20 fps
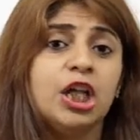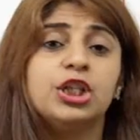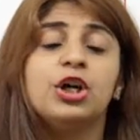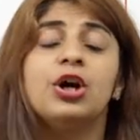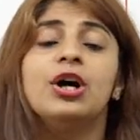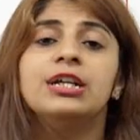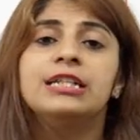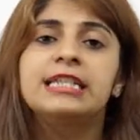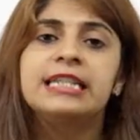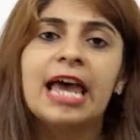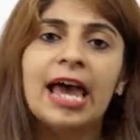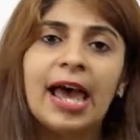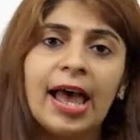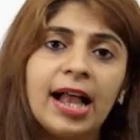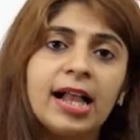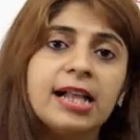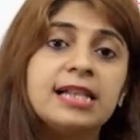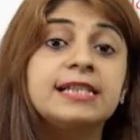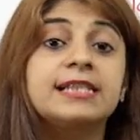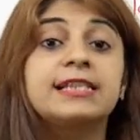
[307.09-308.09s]
the
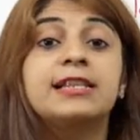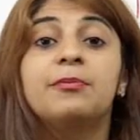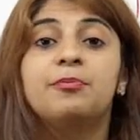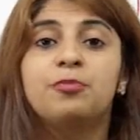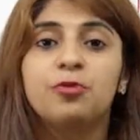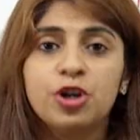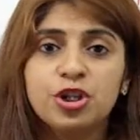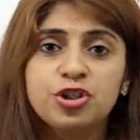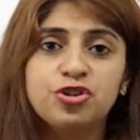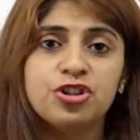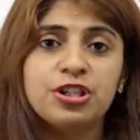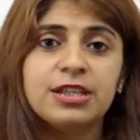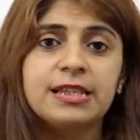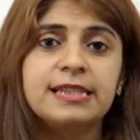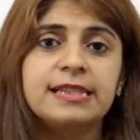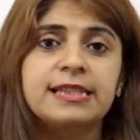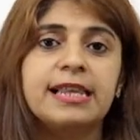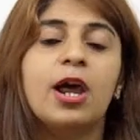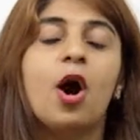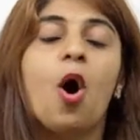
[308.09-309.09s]
hotels, the
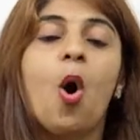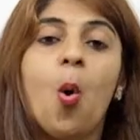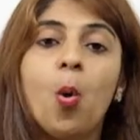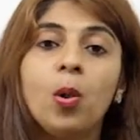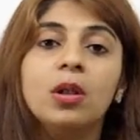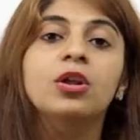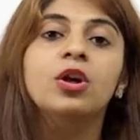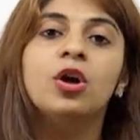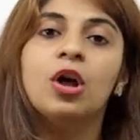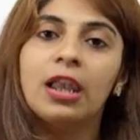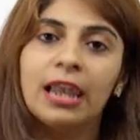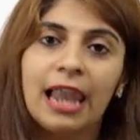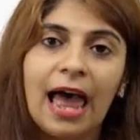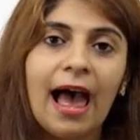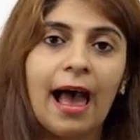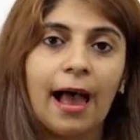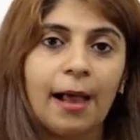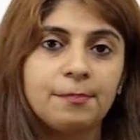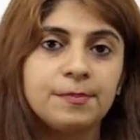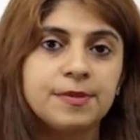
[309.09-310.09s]
bridges, they all
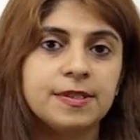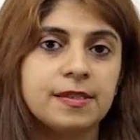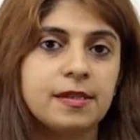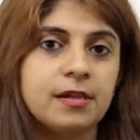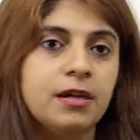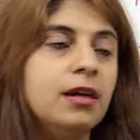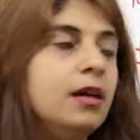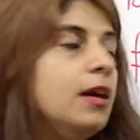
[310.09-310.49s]
collapse.